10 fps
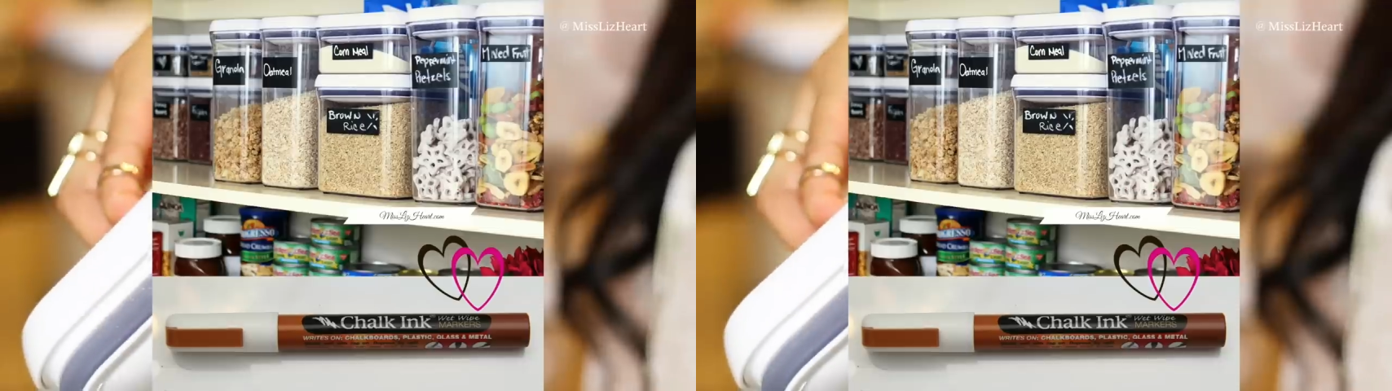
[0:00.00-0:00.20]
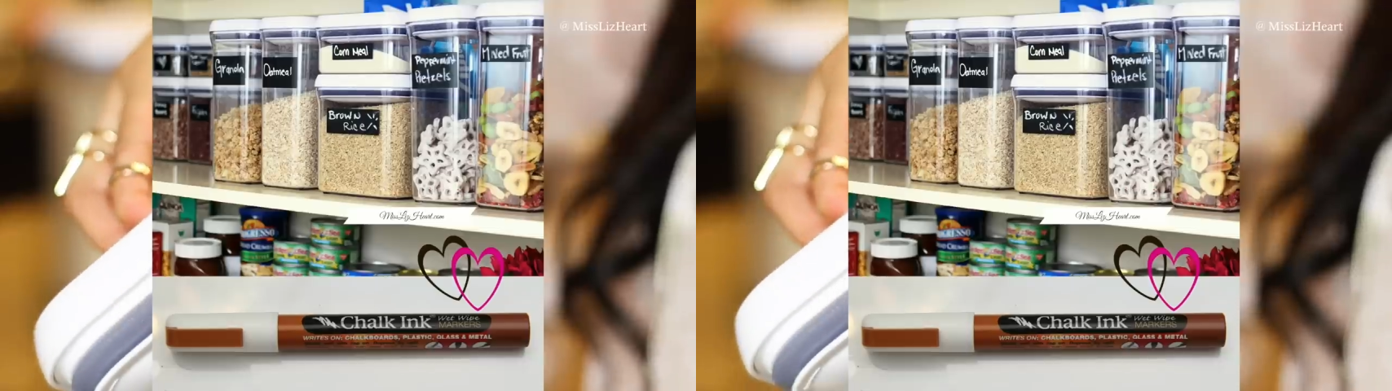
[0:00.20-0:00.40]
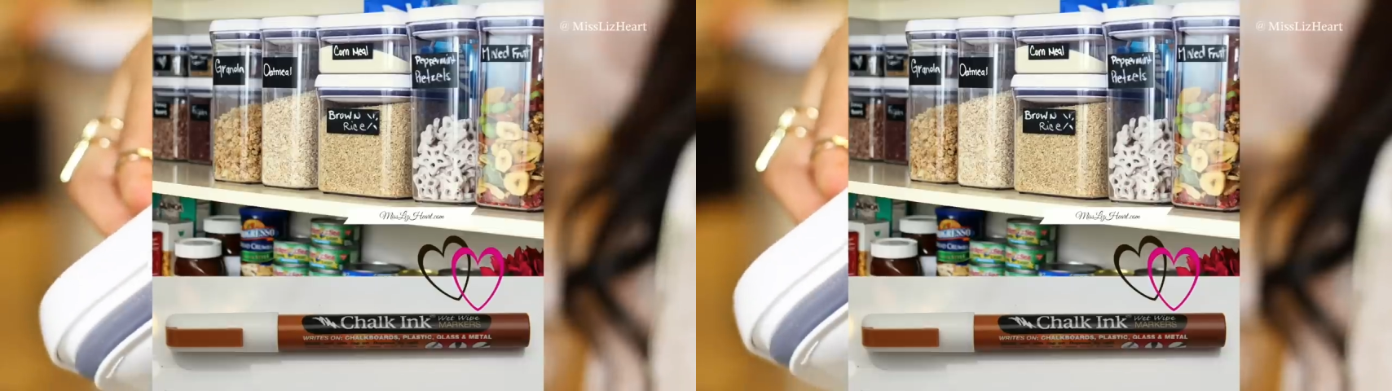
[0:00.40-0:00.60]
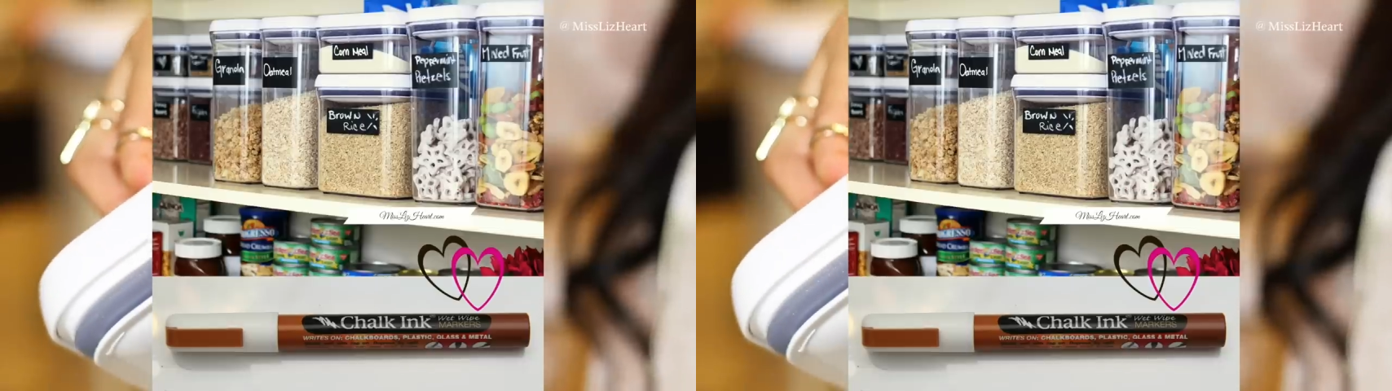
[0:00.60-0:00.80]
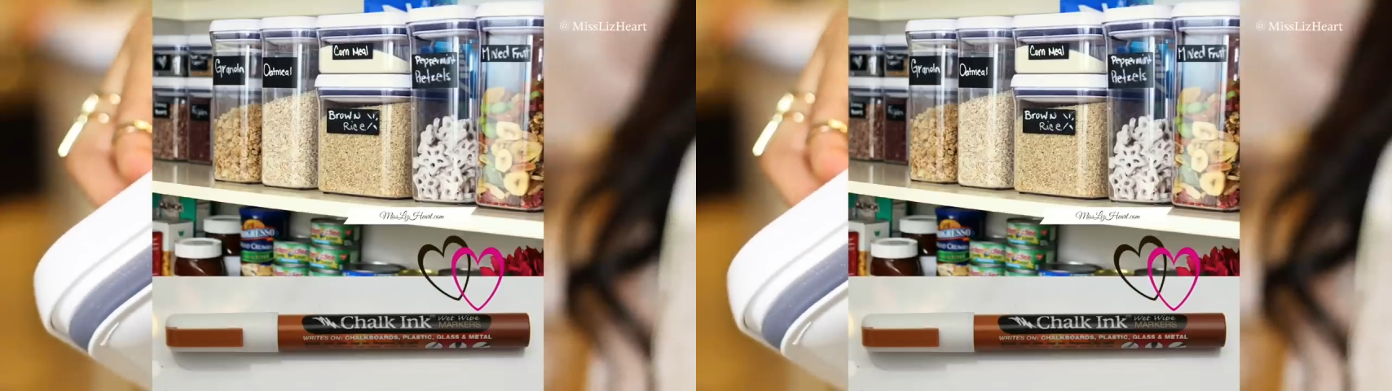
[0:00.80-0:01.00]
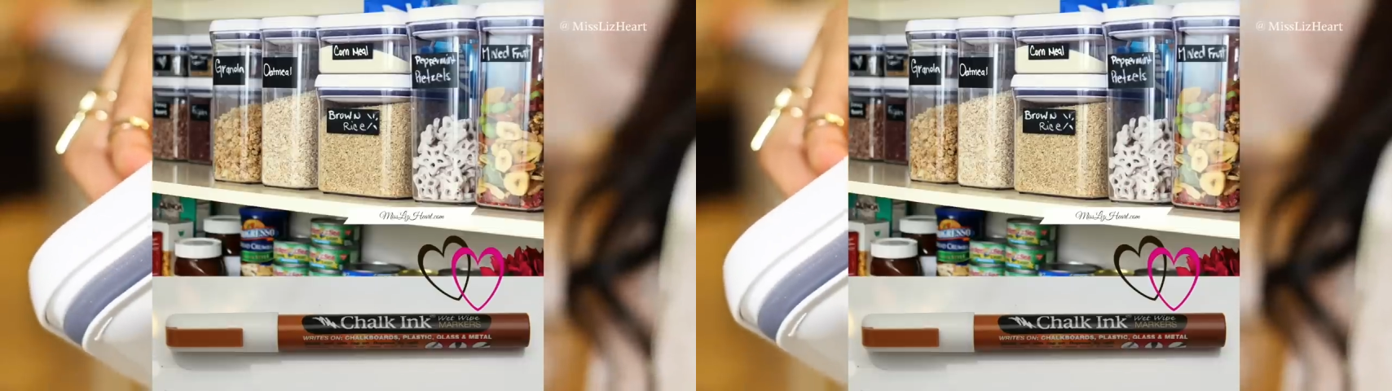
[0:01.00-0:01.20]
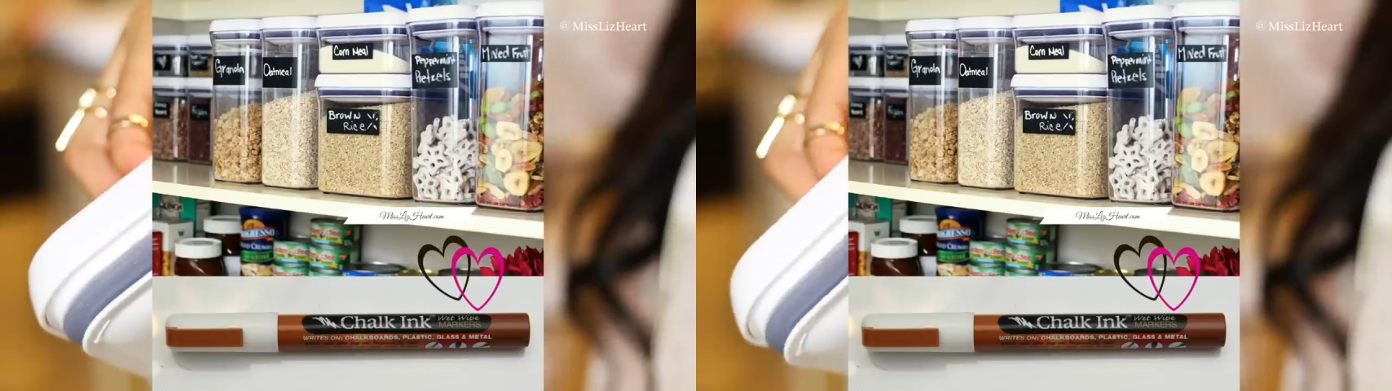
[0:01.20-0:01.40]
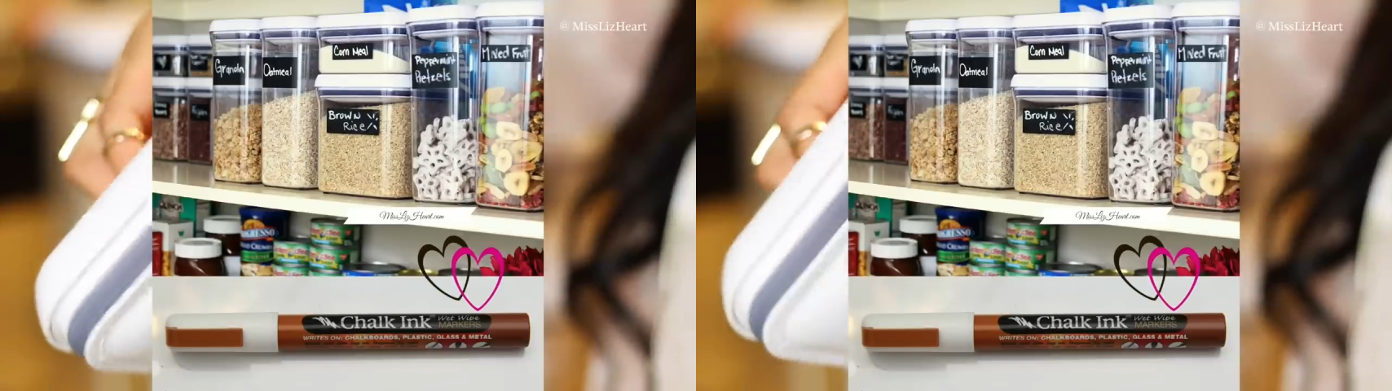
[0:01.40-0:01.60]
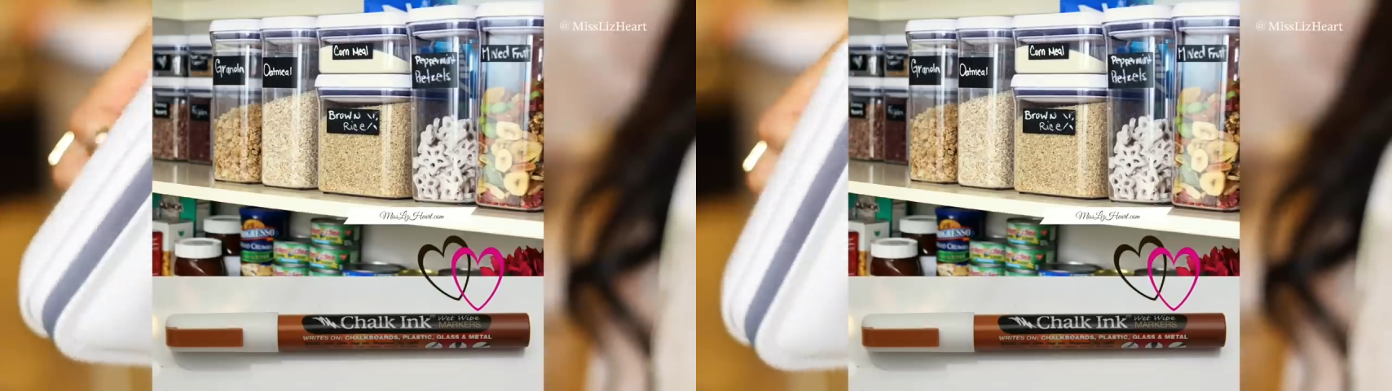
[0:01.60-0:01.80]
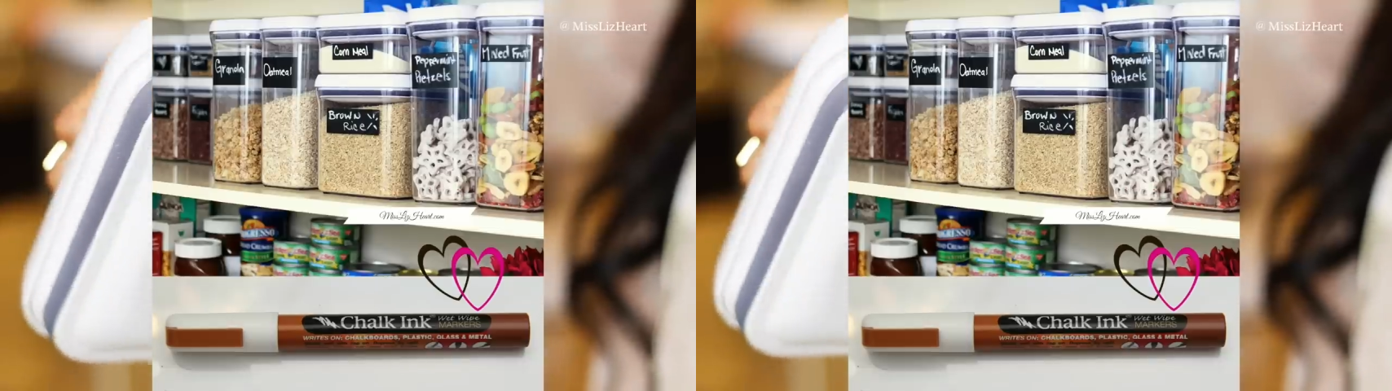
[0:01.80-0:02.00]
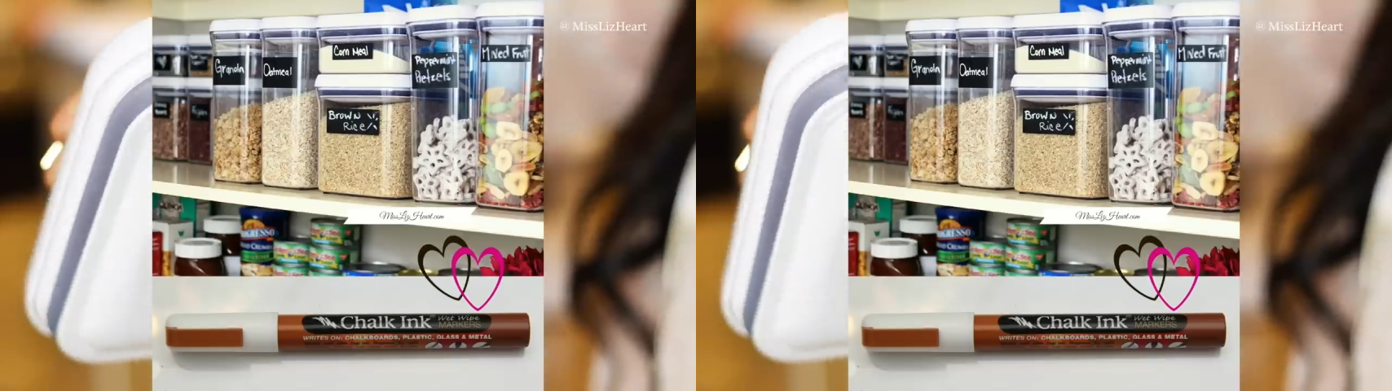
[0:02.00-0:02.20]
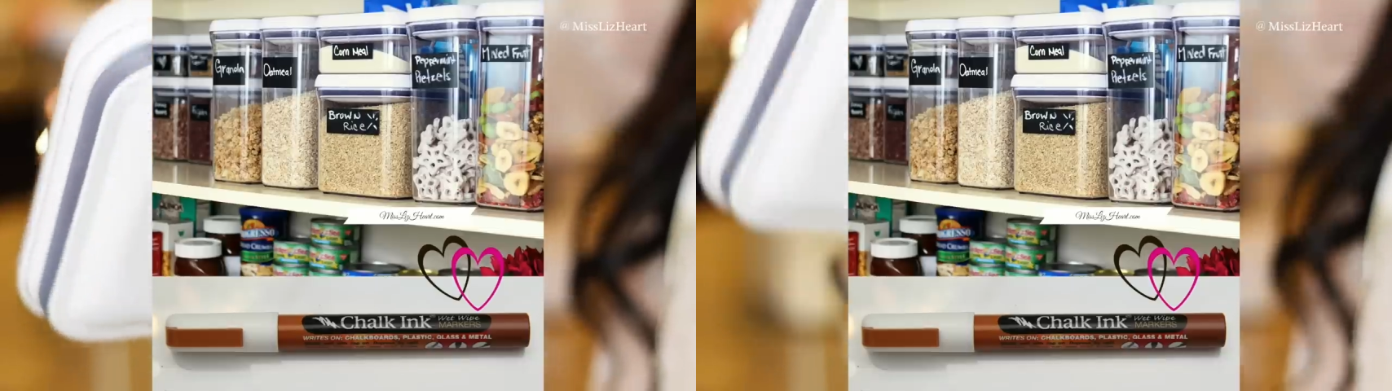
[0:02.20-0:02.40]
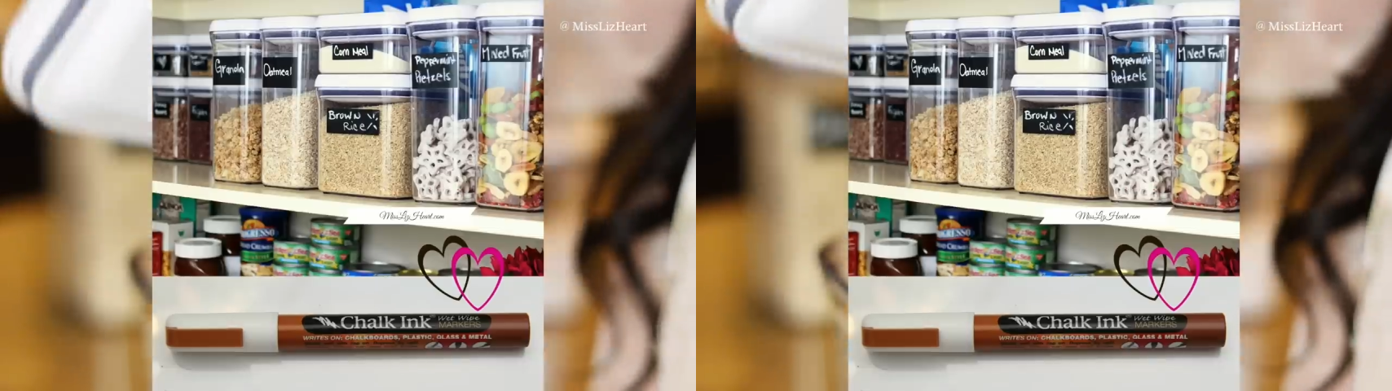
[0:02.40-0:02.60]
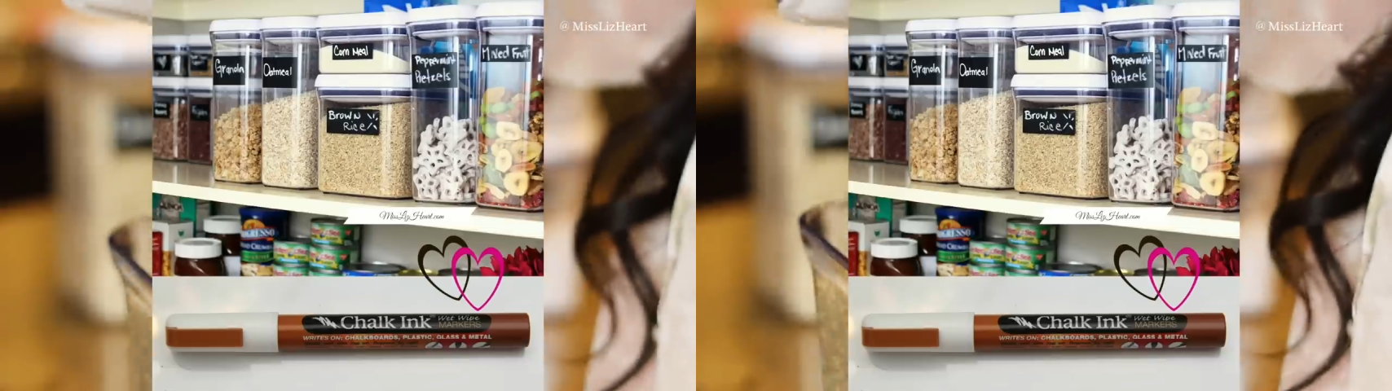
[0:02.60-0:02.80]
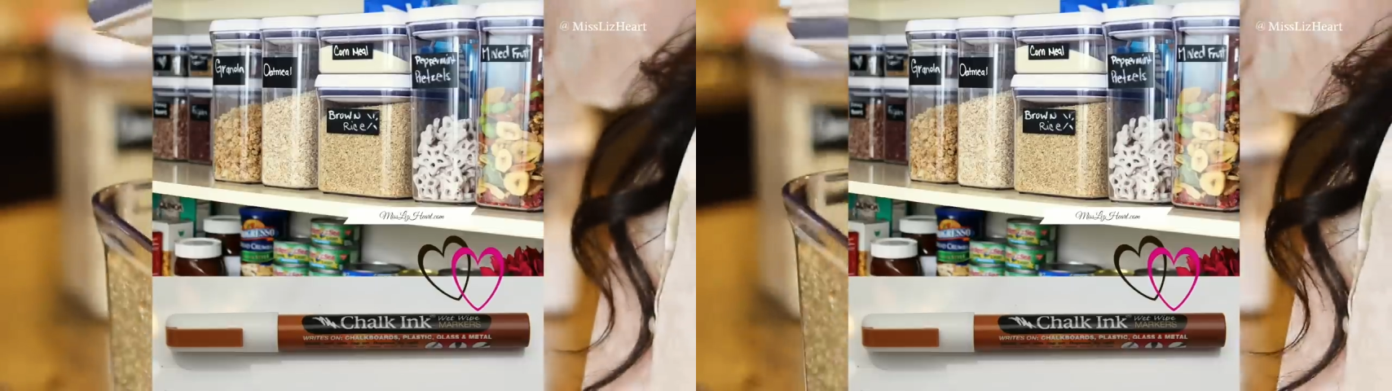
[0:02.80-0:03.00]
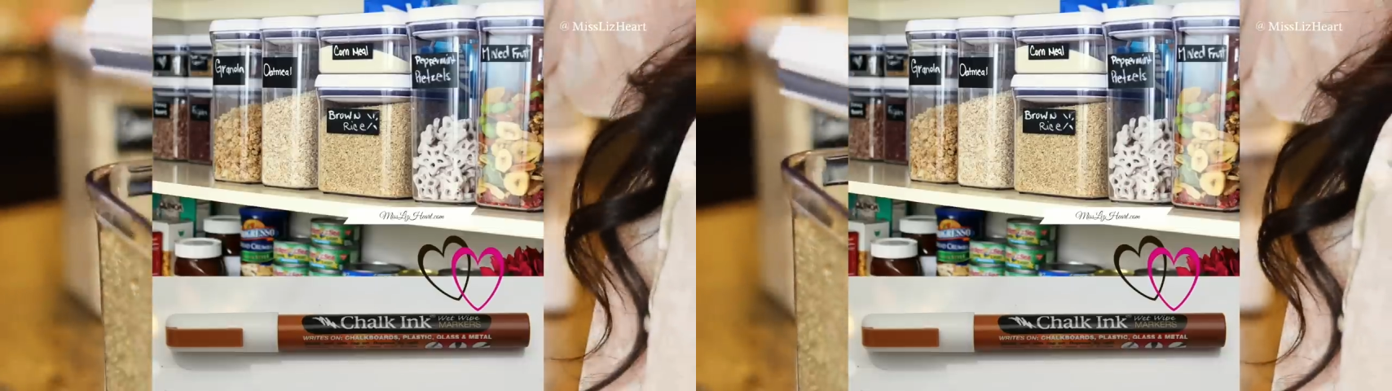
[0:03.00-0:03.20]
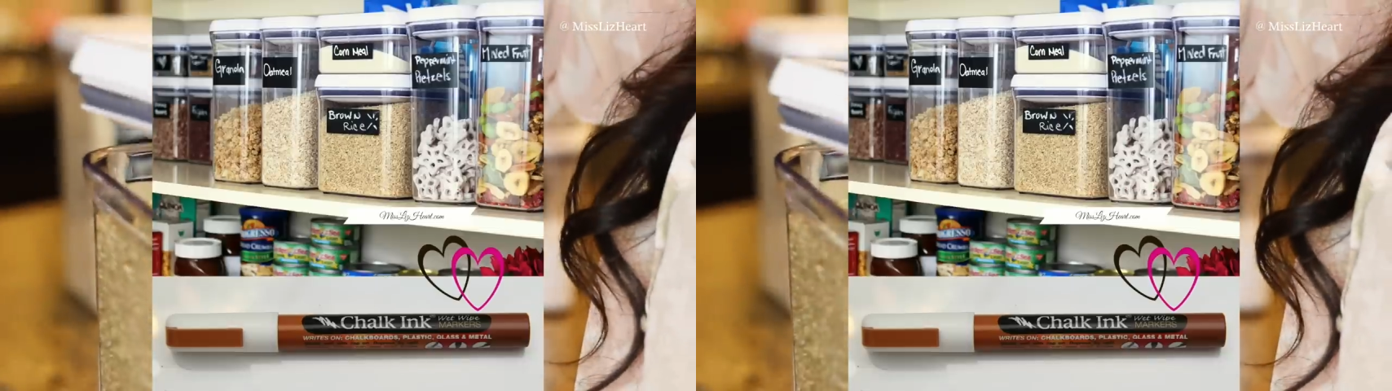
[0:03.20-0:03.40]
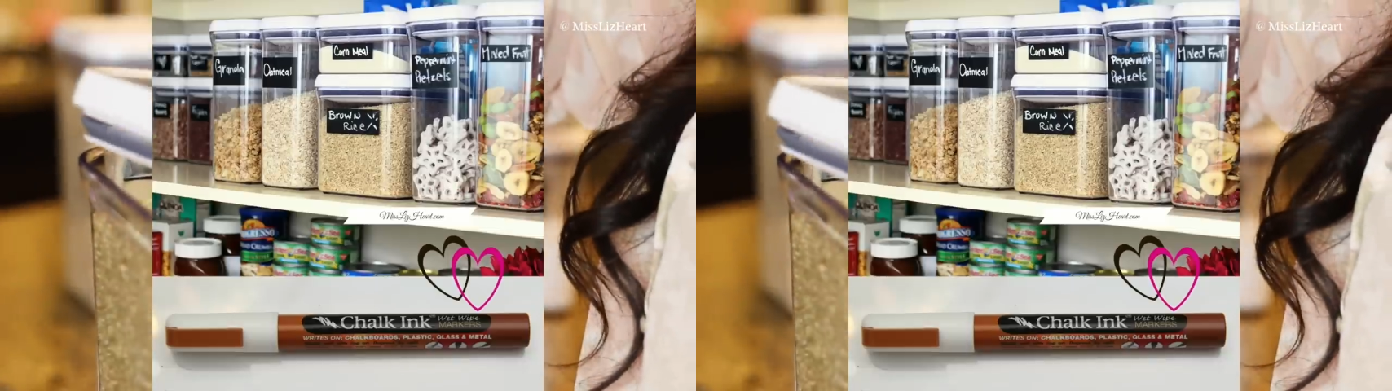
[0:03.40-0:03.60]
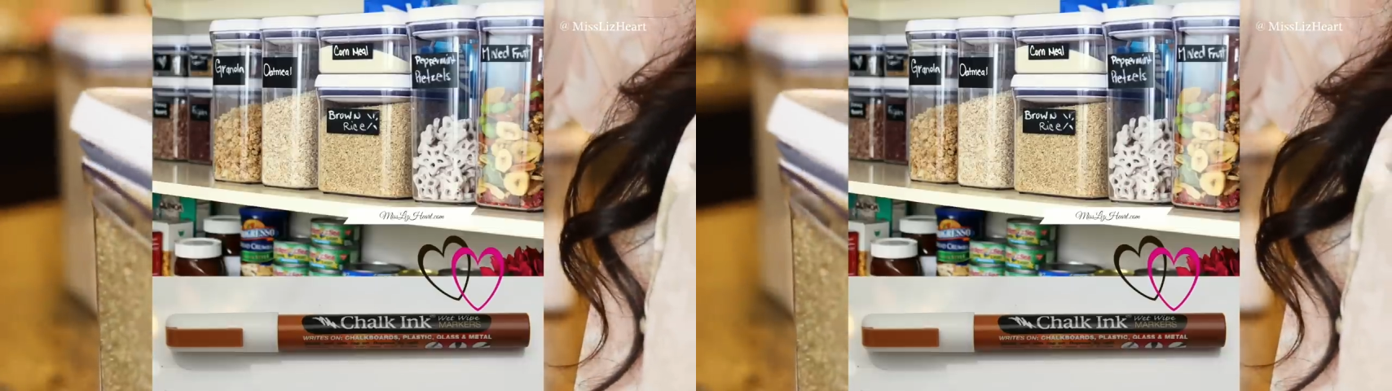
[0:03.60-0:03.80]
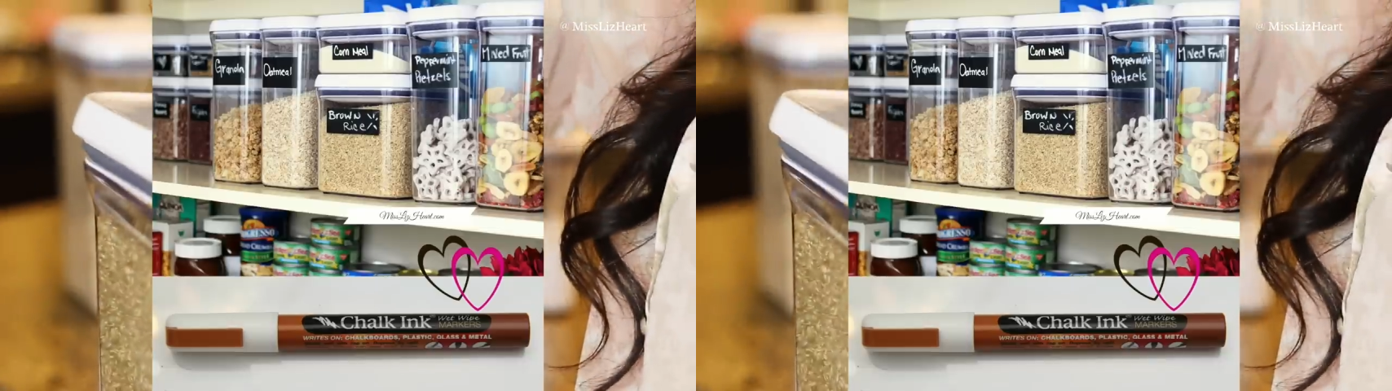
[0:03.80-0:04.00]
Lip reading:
[unreadable: no face in view]